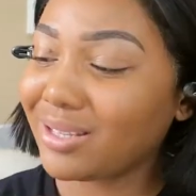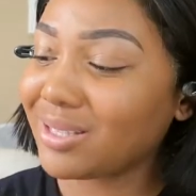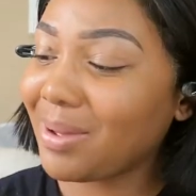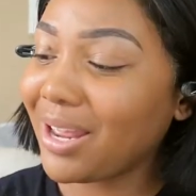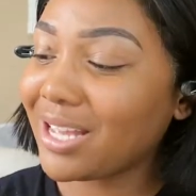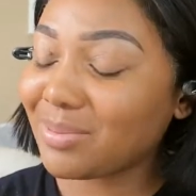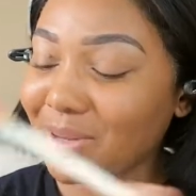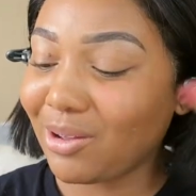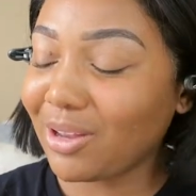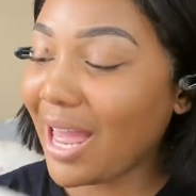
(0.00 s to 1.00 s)
Somebody asked
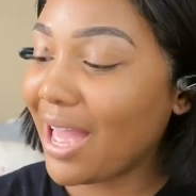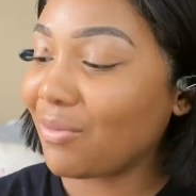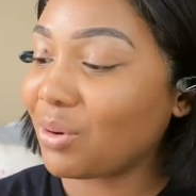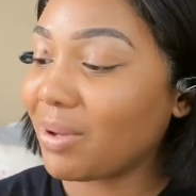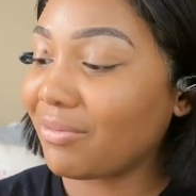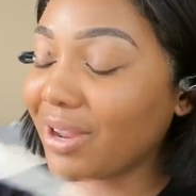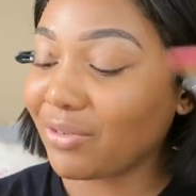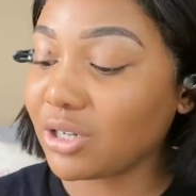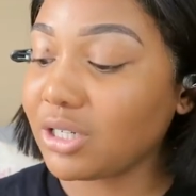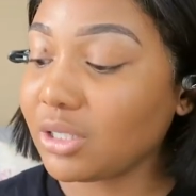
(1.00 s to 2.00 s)
me on live what my
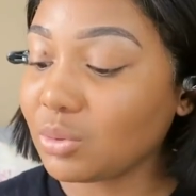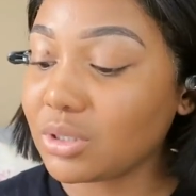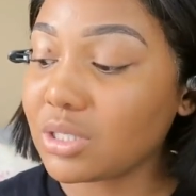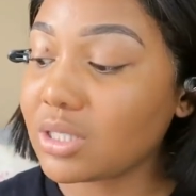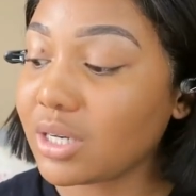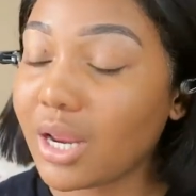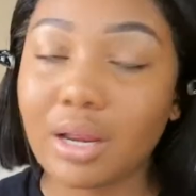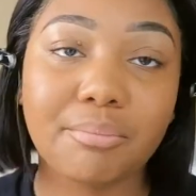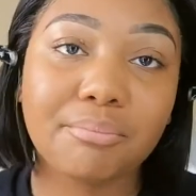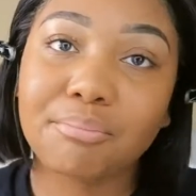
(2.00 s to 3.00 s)
favorite color was
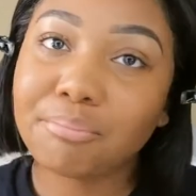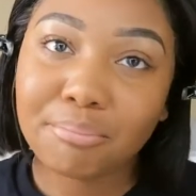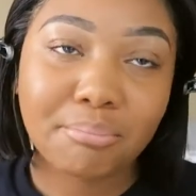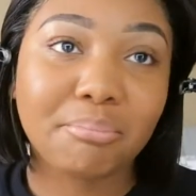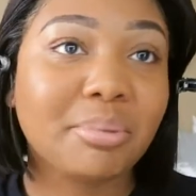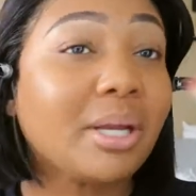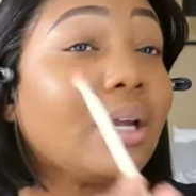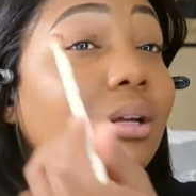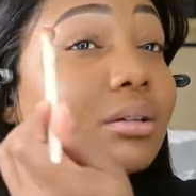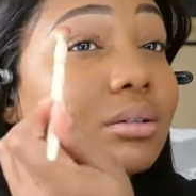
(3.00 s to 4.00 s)
today.
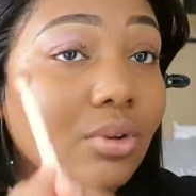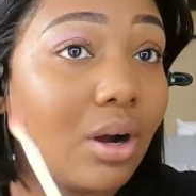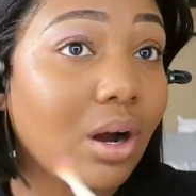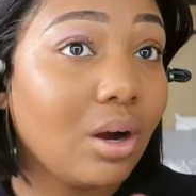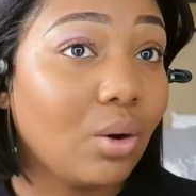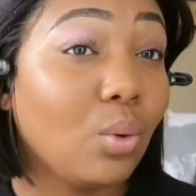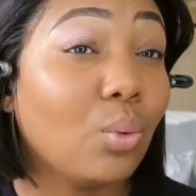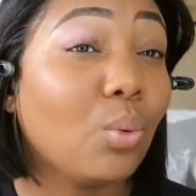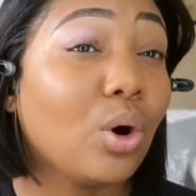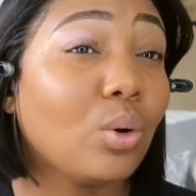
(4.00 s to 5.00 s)
Pink. Oh,
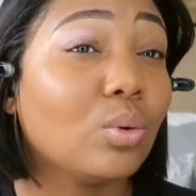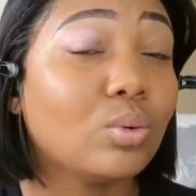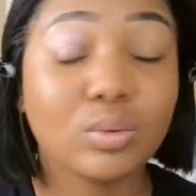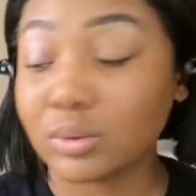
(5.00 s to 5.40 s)
whoa.